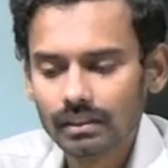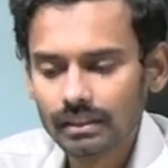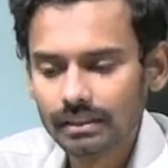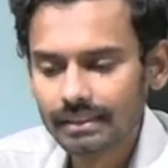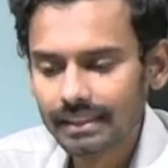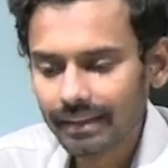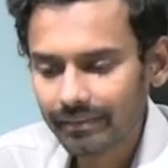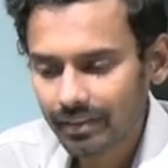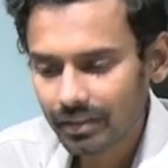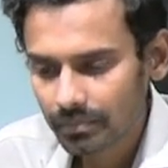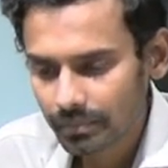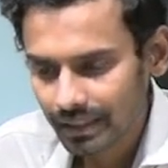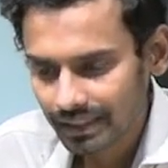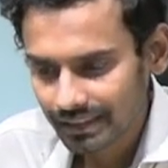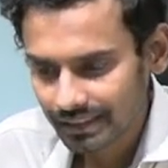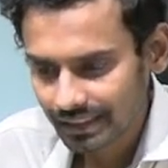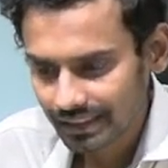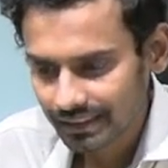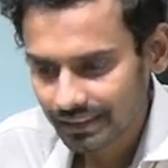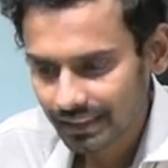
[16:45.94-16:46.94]
7 by
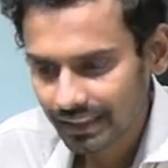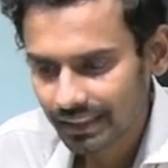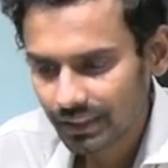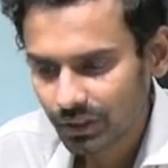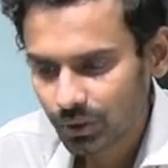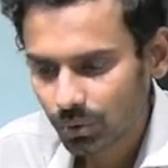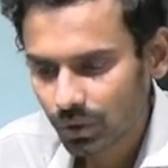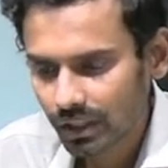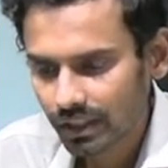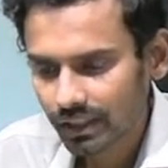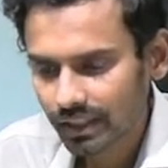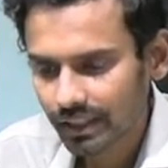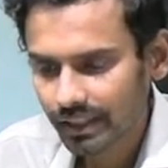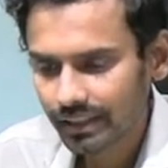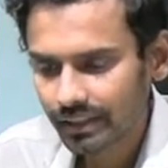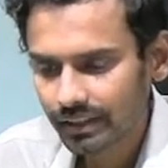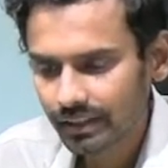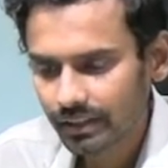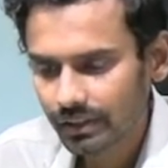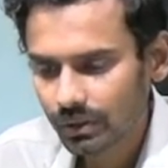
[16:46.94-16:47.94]
6 into 100,
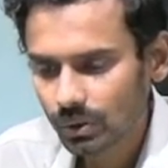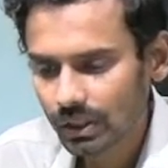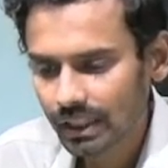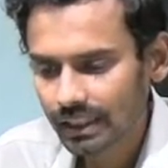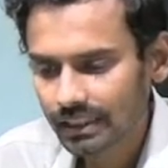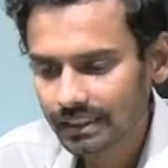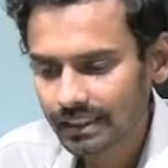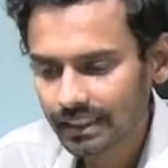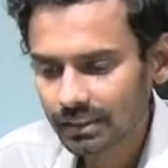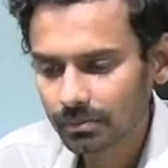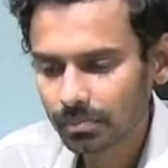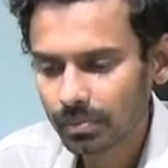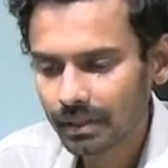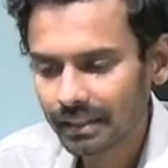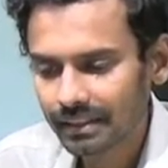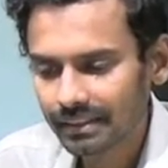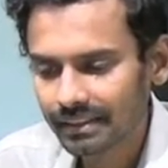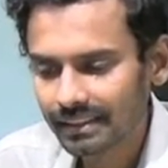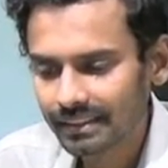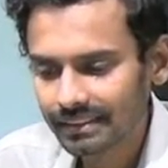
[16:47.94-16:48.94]
you can just
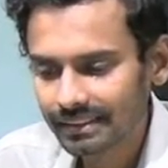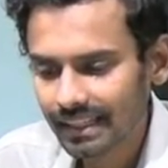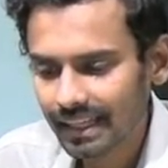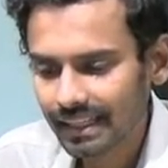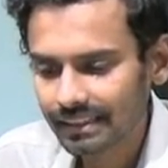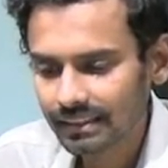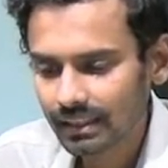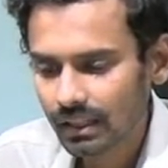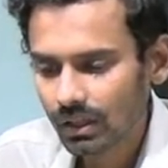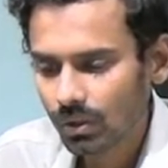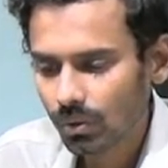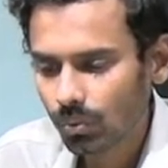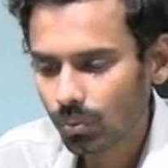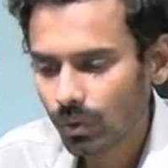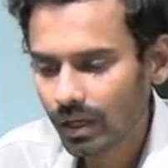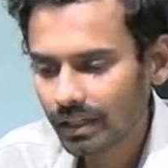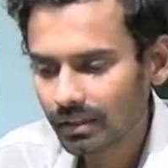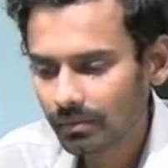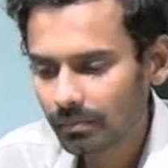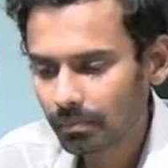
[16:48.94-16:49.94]
split this as
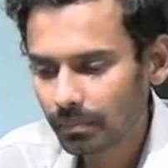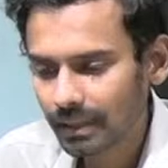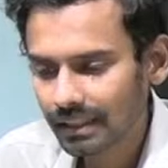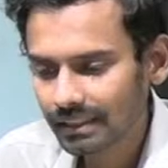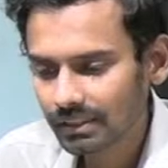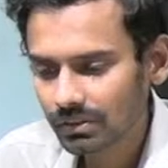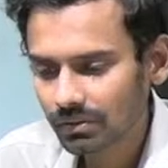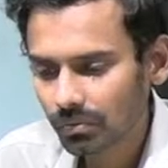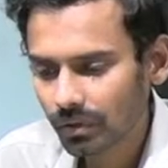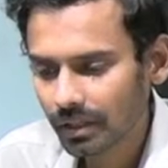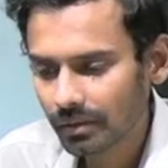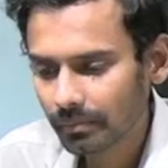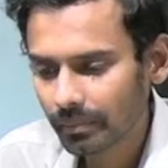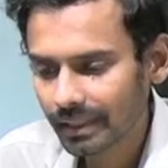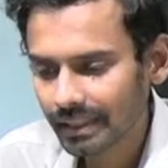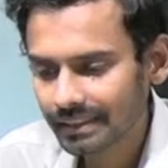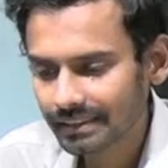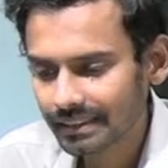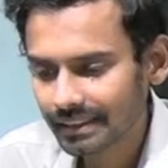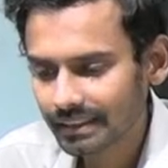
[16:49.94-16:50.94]
1 plus 1 by
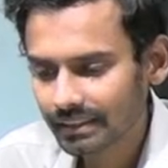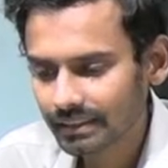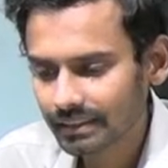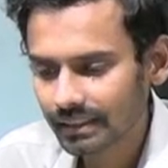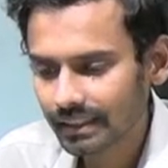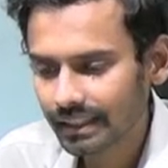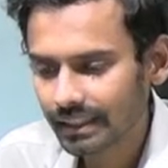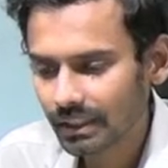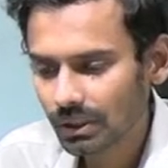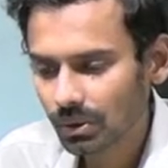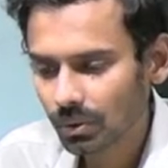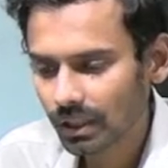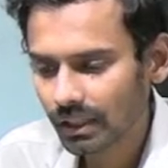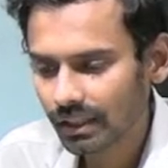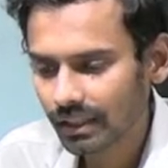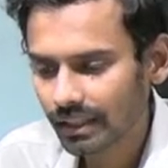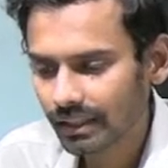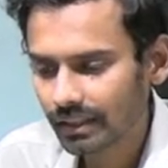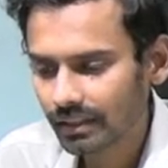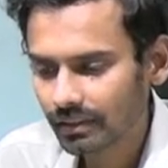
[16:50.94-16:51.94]
6 into
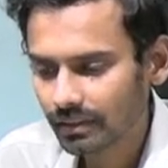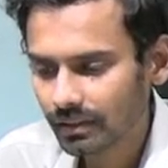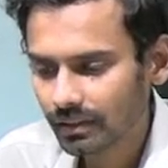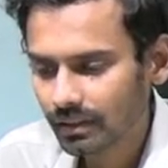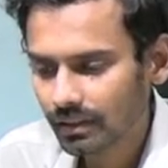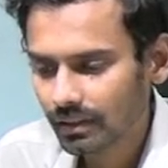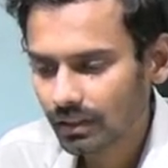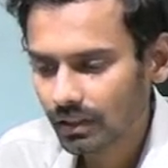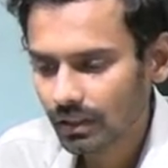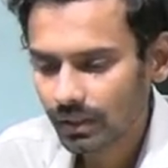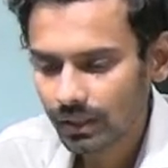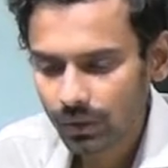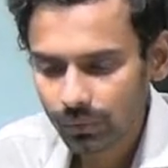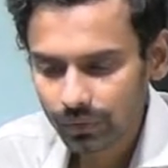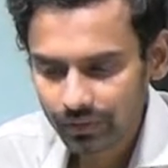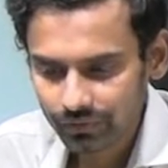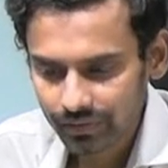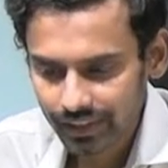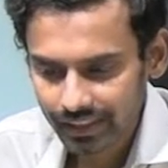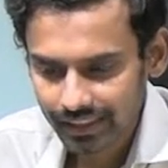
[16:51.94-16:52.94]
100. Now
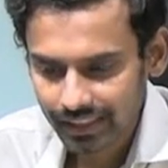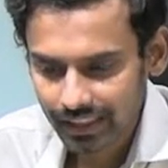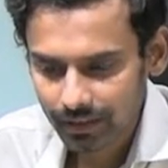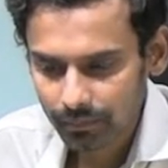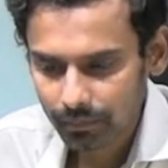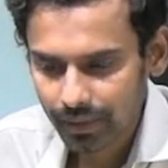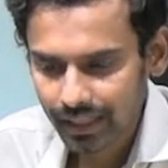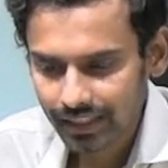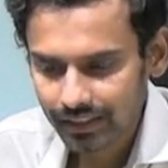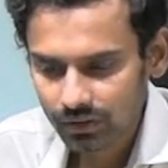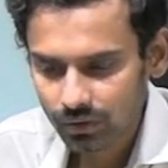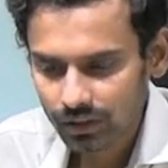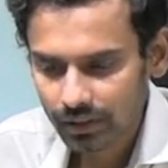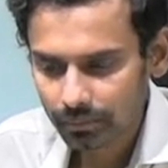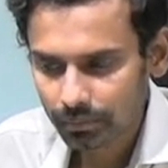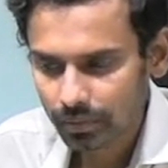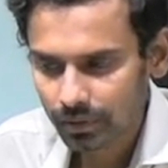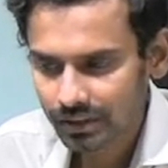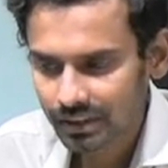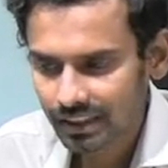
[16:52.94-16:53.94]
if I get back to the
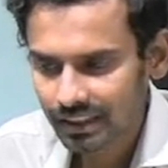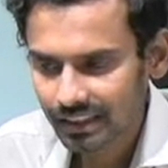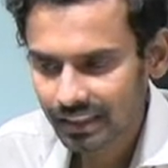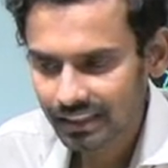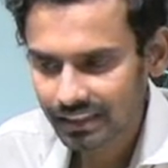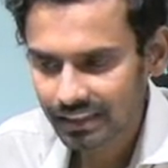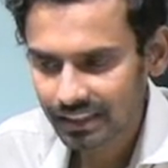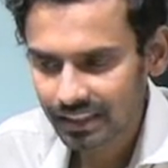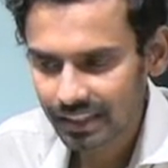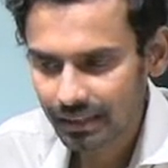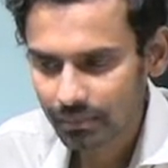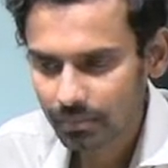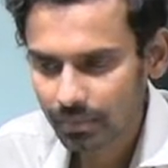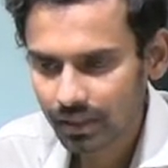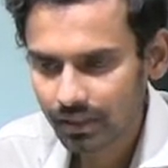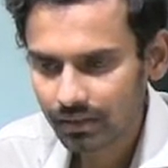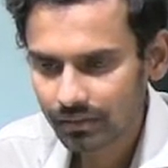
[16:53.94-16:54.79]
percentage table,